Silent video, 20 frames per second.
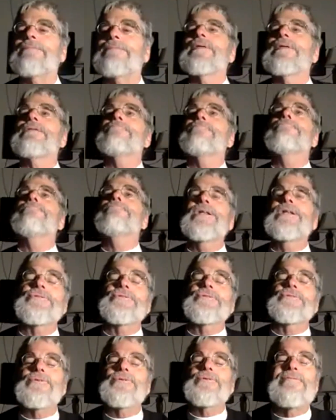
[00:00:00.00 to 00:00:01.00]

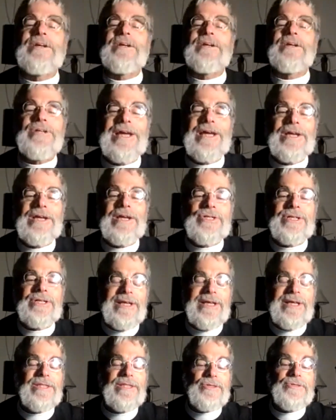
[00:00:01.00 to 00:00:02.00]
Minister of Education
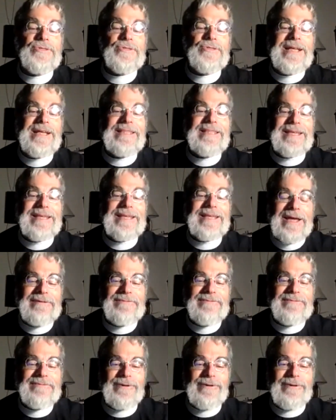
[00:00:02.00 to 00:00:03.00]
in the state that paid
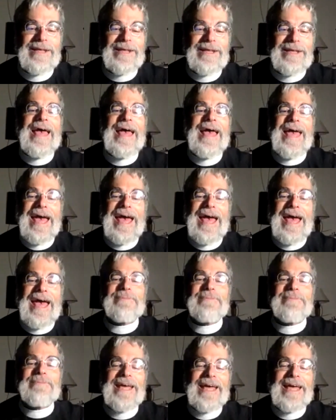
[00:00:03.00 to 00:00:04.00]
for it
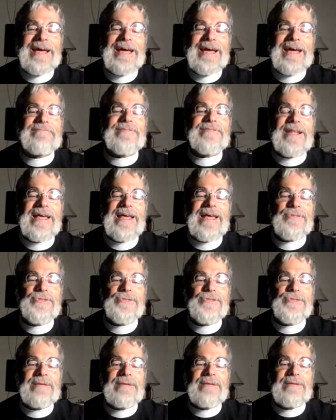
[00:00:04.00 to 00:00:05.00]
happened to have the last
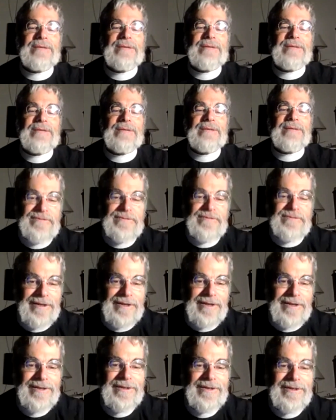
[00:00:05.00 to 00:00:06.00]
name of Teufel,
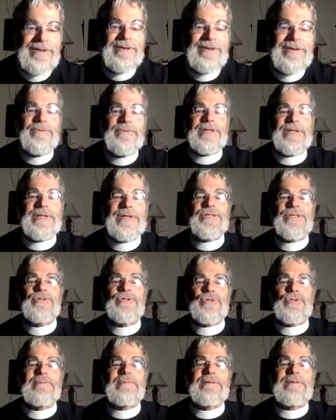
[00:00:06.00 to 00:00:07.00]
which in
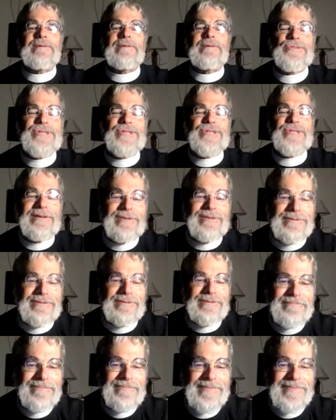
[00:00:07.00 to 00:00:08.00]
German means devil.
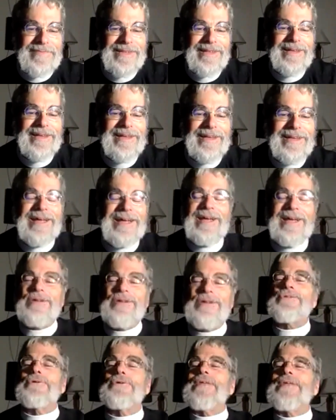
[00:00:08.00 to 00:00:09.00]

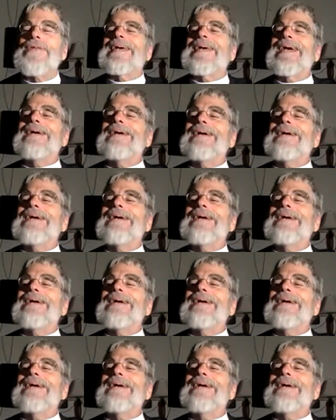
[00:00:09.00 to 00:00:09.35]
So they came